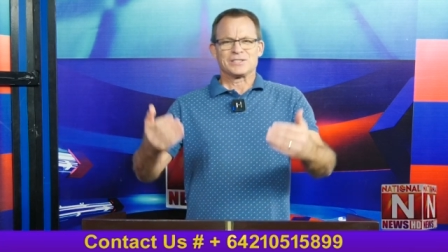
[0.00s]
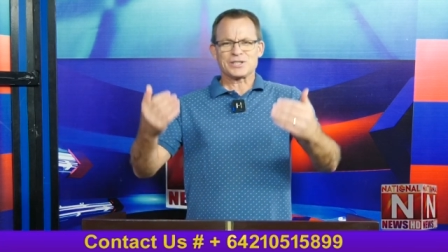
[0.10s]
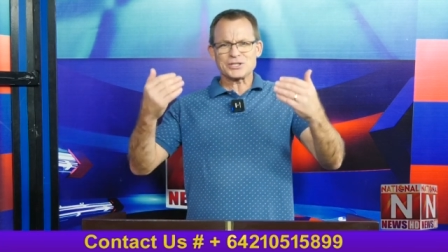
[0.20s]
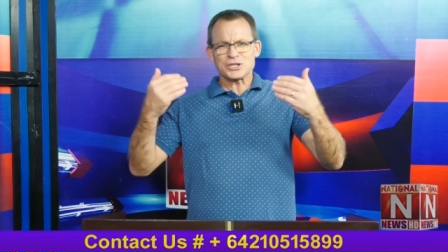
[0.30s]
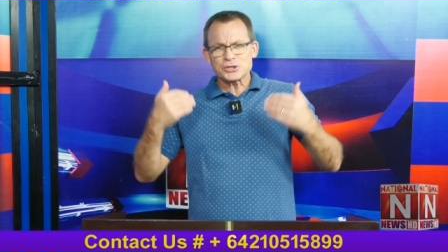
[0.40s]

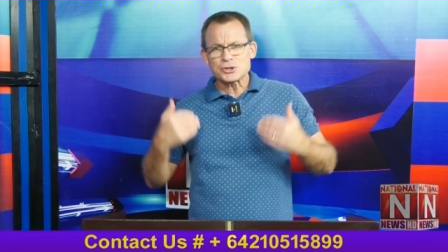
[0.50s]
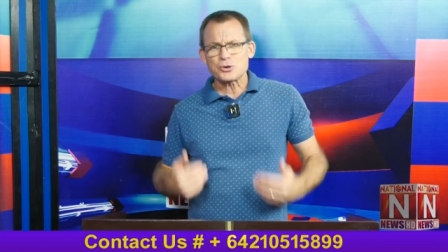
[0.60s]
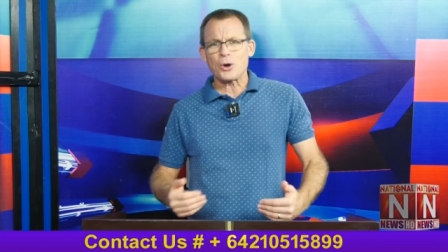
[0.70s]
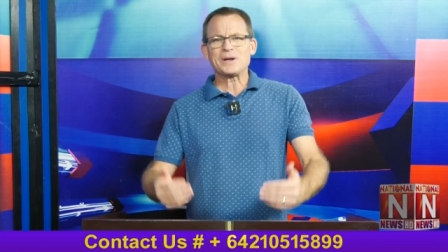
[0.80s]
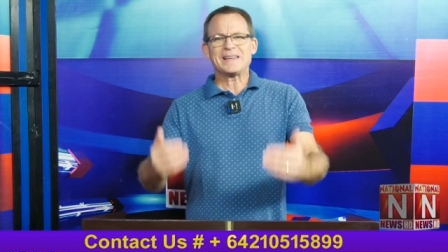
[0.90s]
such a
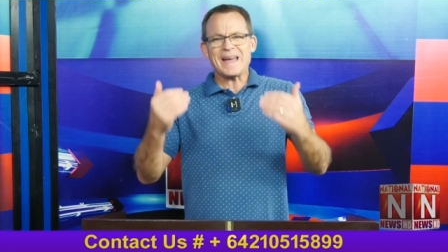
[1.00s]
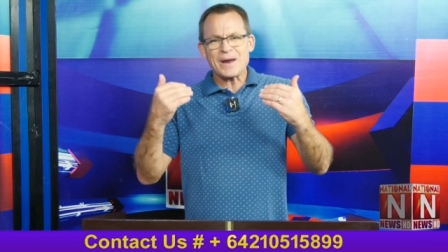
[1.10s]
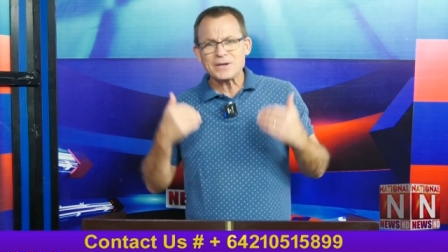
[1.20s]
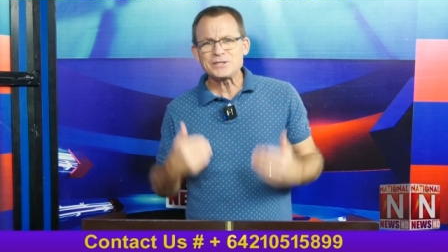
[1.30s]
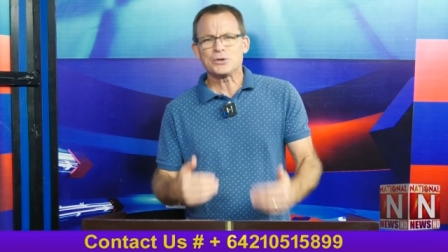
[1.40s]
strong
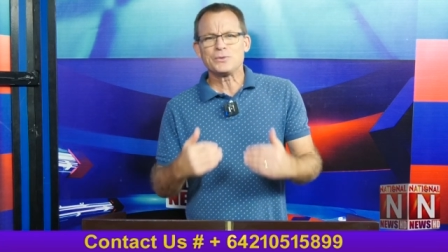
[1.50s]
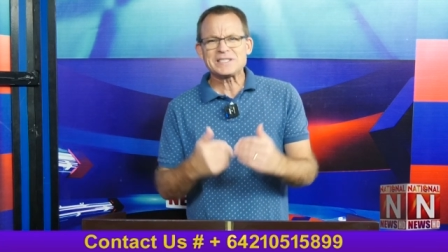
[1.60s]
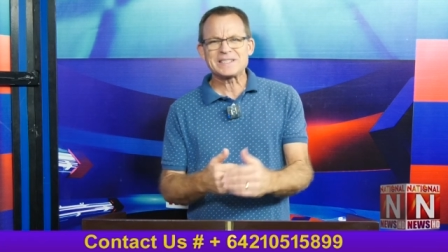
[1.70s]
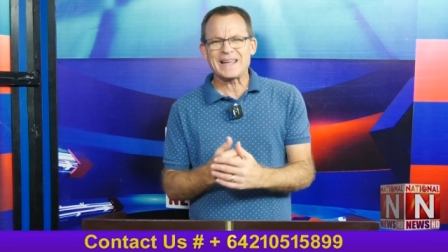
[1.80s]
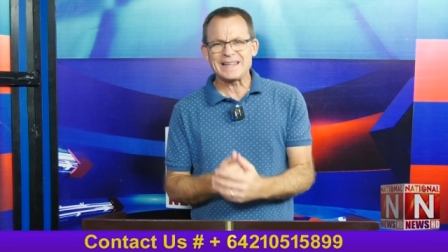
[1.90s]

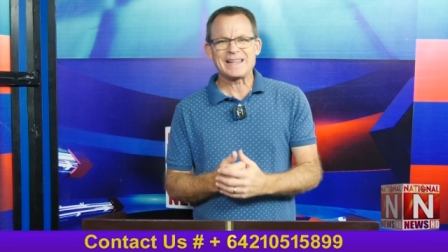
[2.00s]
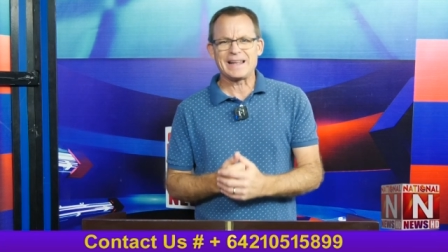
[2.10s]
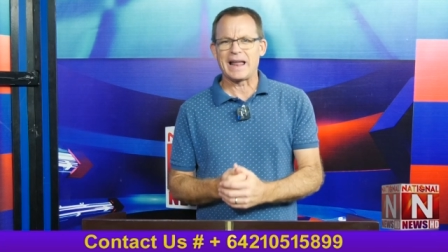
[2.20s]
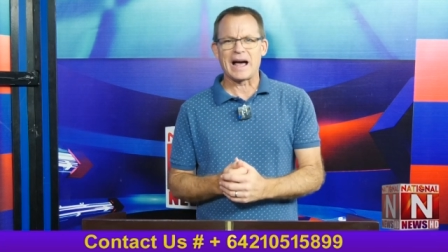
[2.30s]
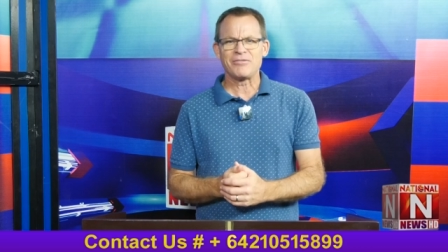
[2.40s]
characteristic in
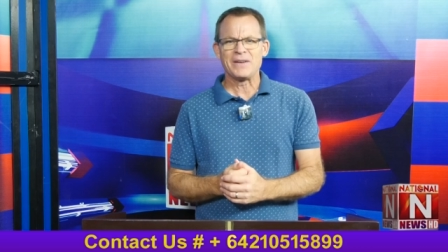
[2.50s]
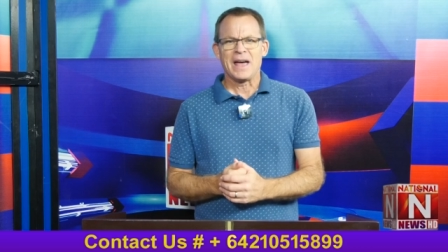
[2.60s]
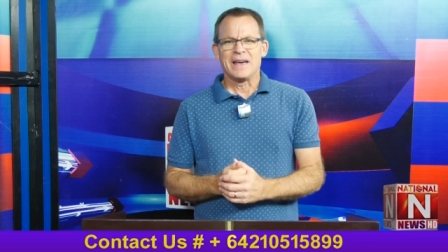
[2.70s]
their life